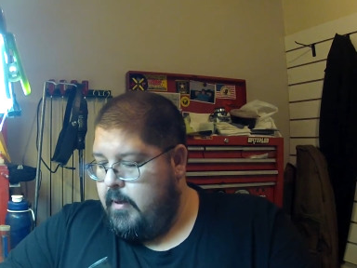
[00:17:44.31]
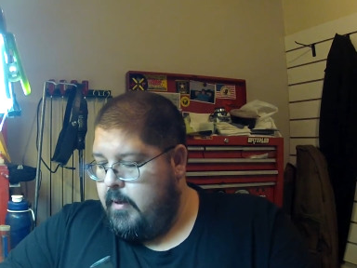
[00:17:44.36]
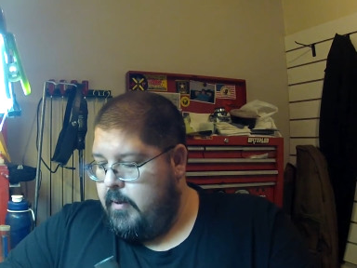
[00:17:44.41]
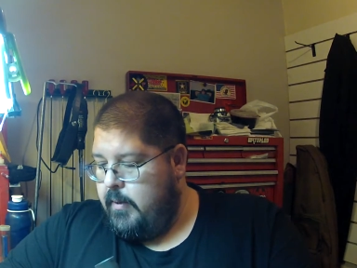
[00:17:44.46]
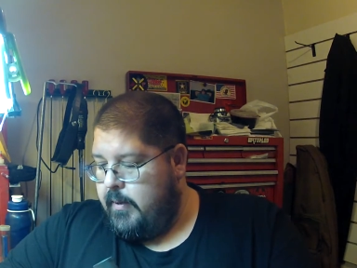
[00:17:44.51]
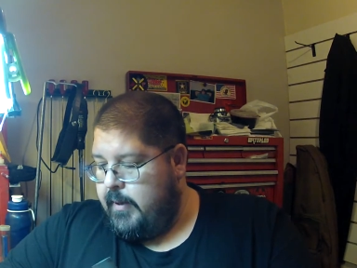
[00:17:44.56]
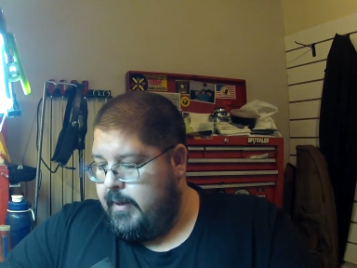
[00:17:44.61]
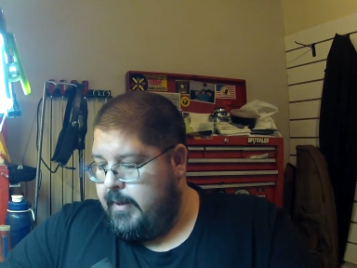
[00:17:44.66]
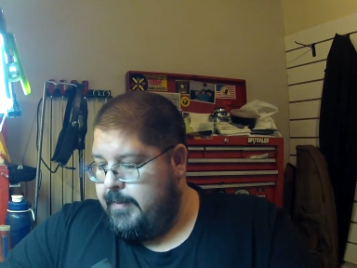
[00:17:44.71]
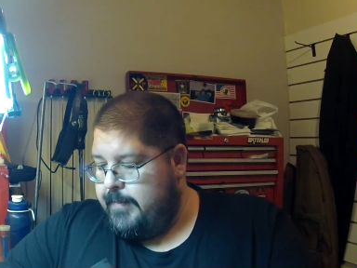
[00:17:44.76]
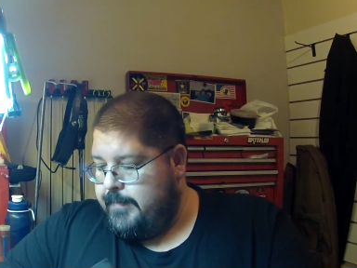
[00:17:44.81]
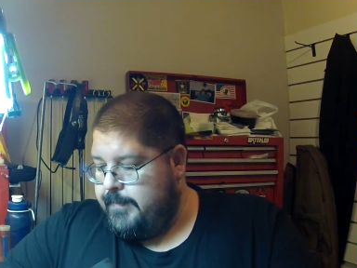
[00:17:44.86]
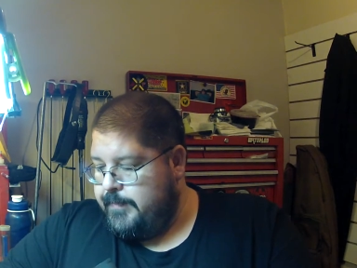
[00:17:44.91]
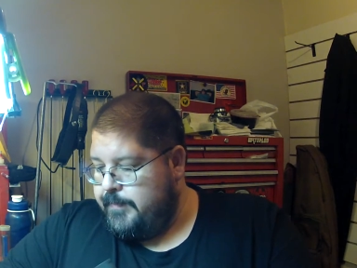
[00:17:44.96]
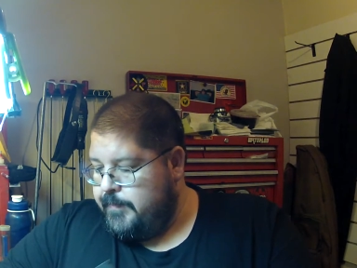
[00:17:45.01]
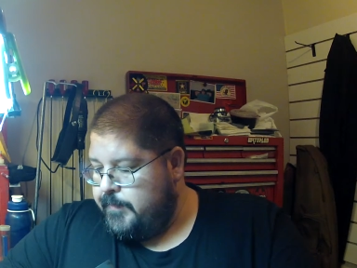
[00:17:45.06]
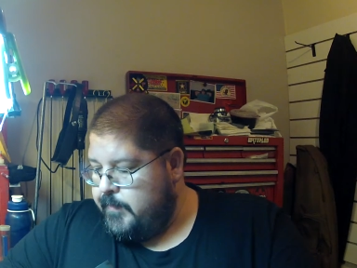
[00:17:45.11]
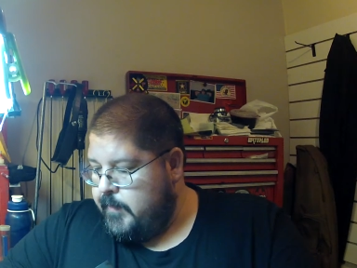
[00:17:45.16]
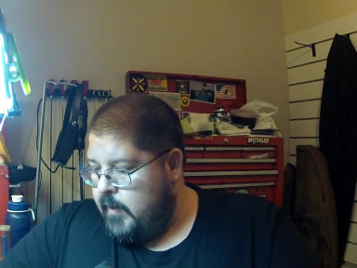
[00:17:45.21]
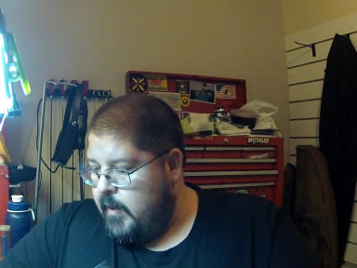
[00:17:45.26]
Okay,
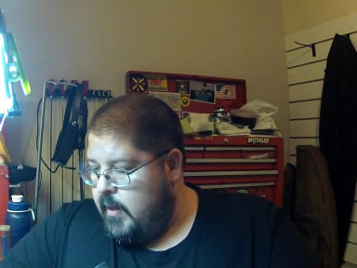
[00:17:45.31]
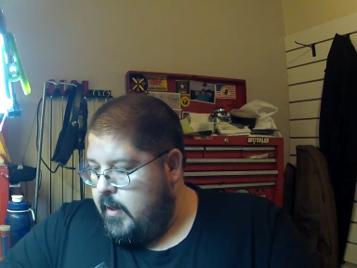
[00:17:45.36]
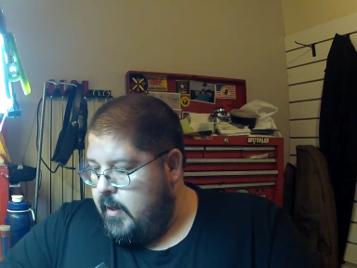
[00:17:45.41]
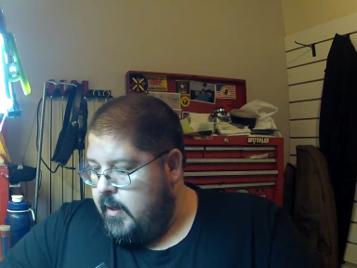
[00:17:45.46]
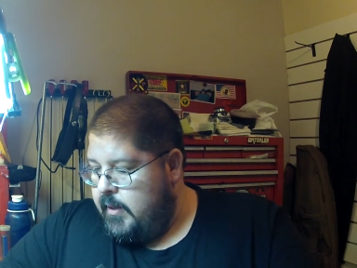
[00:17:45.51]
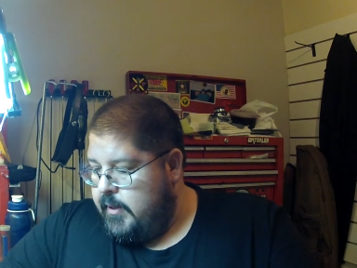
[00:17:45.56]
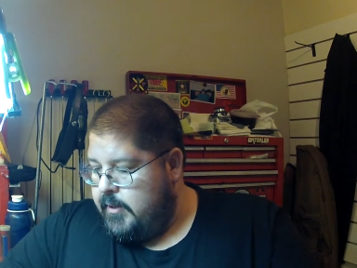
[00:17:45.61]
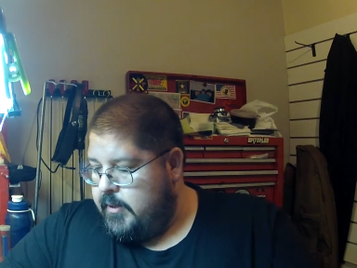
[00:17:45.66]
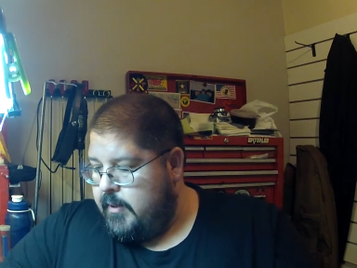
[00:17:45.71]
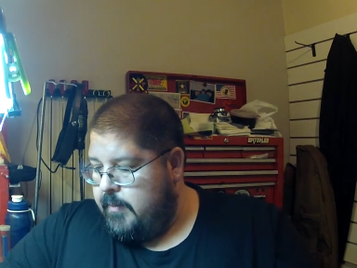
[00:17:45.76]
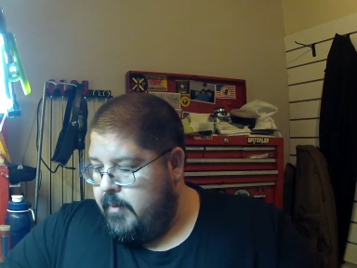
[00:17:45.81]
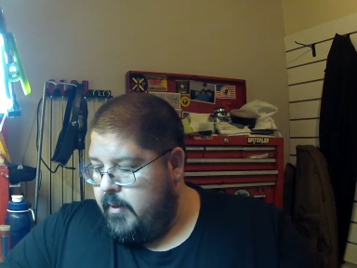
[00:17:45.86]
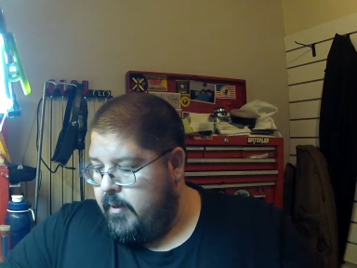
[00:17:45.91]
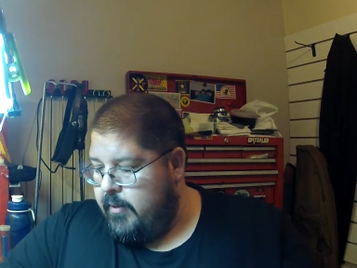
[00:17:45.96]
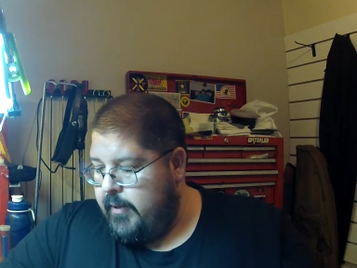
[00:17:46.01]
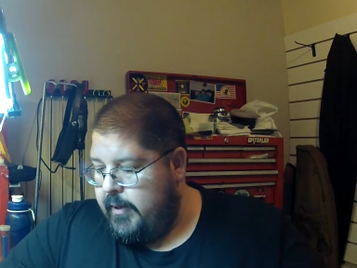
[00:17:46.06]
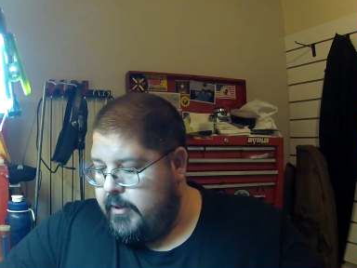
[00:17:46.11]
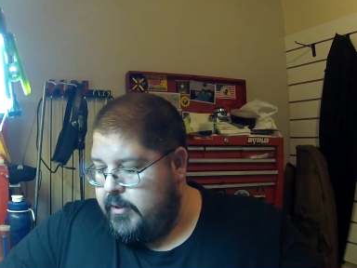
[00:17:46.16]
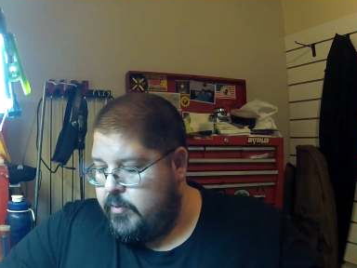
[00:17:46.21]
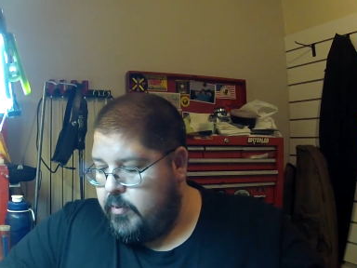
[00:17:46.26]
some of the
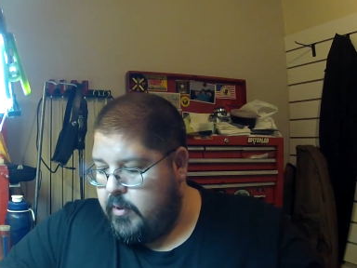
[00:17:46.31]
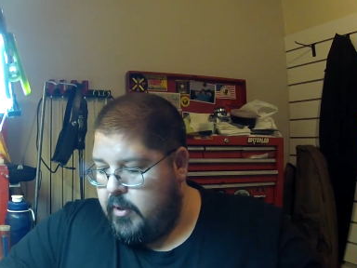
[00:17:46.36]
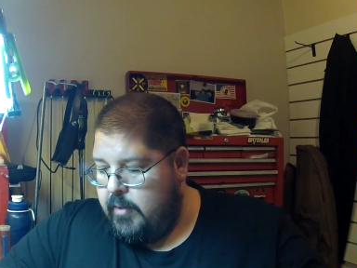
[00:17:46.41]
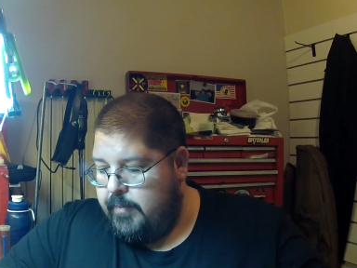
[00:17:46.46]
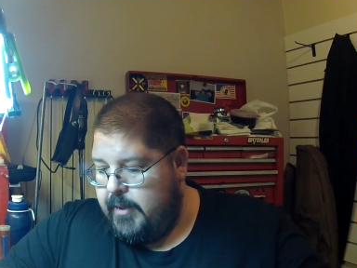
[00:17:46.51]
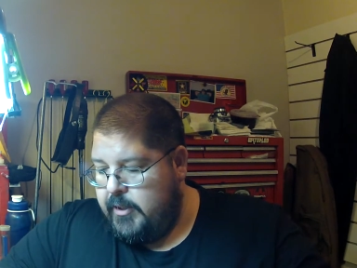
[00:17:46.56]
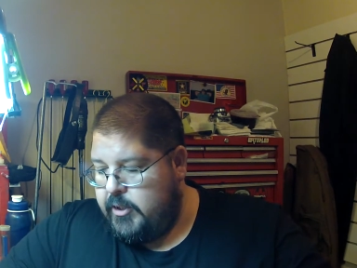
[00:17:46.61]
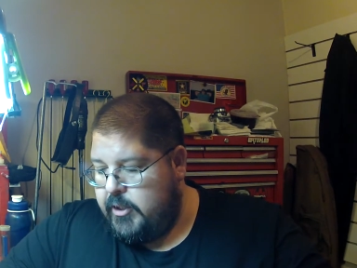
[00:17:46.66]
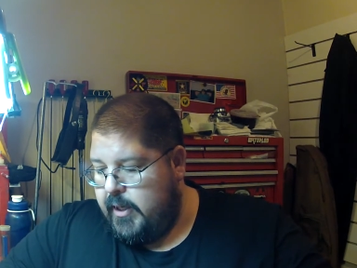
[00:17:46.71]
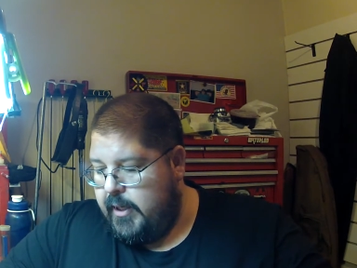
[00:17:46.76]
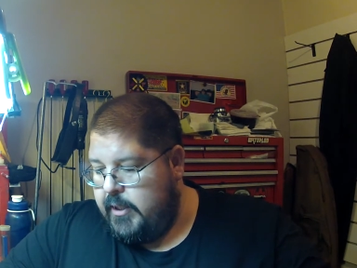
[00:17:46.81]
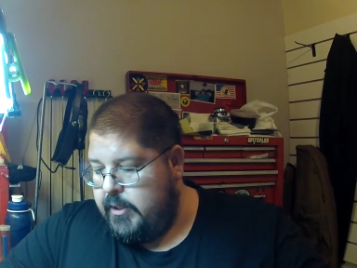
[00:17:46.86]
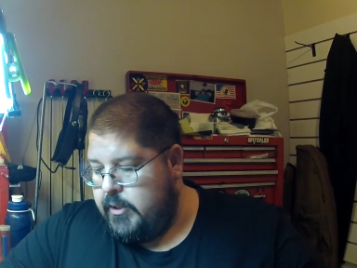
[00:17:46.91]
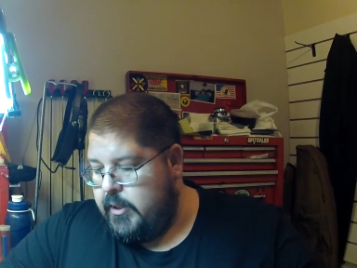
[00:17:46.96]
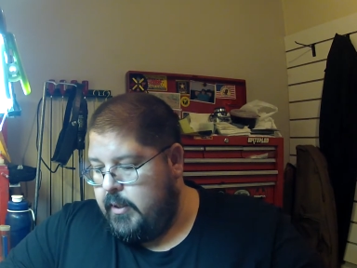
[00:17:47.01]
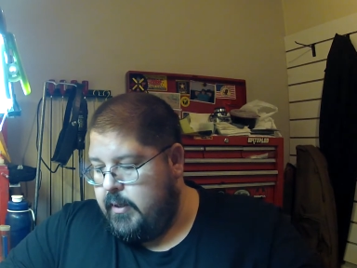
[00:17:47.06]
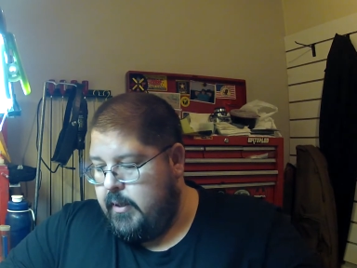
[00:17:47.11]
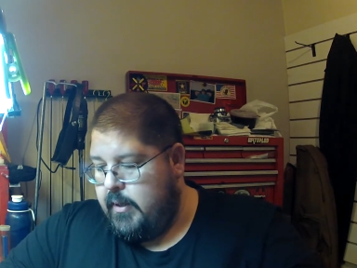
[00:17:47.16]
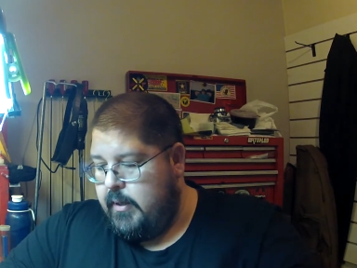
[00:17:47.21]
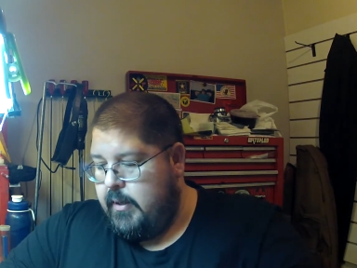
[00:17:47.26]
things we're going to be
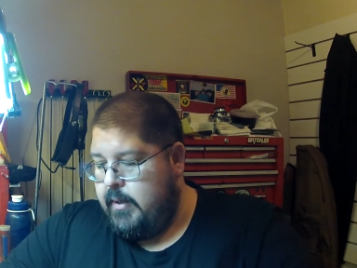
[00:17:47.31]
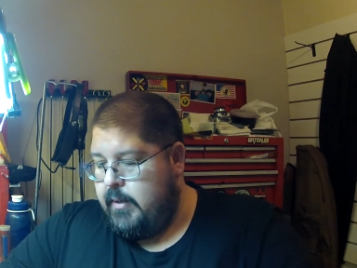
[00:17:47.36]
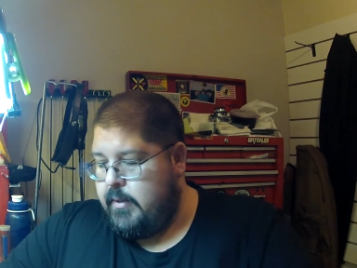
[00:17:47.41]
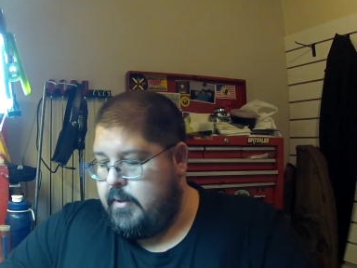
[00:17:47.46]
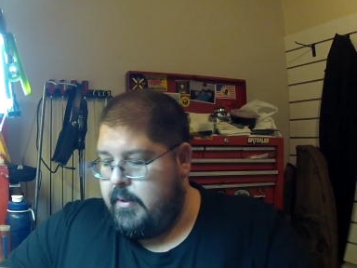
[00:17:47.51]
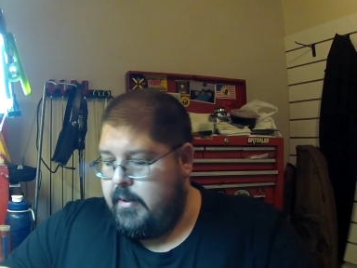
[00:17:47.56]
changing on it.